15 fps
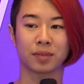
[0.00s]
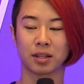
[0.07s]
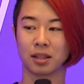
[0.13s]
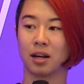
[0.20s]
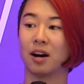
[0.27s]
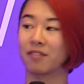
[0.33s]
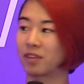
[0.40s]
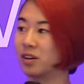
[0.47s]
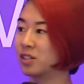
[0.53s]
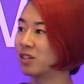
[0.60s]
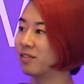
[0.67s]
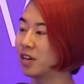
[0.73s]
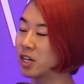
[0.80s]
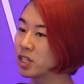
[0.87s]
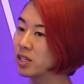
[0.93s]
law of
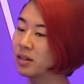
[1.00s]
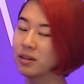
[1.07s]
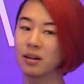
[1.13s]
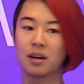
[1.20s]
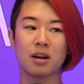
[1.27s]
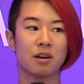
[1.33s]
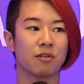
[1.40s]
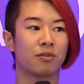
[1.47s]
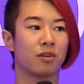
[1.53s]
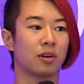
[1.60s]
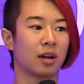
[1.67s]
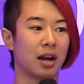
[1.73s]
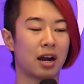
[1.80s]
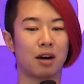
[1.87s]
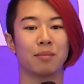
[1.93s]
conservation
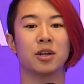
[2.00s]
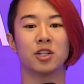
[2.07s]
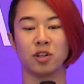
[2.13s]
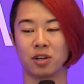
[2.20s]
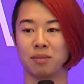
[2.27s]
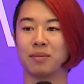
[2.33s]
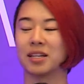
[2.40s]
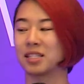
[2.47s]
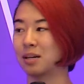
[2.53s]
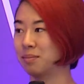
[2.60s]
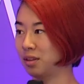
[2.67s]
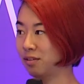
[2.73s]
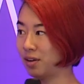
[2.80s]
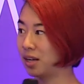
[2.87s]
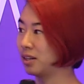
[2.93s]
for how much you can mess up
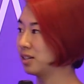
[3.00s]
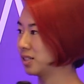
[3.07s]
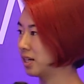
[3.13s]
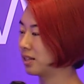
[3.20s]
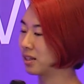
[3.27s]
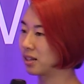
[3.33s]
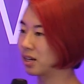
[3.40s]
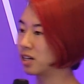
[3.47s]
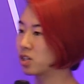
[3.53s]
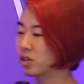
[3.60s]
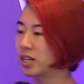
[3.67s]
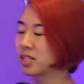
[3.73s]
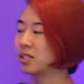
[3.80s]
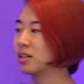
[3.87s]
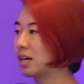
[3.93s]
the values and the
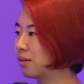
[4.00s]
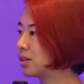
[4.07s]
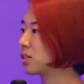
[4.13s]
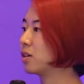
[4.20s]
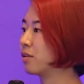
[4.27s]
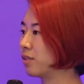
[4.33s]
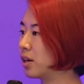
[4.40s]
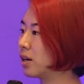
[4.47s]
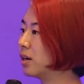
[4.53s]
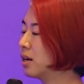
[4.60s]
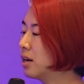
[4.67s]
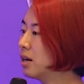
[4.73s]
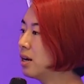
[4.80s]
contract. So that was sort of our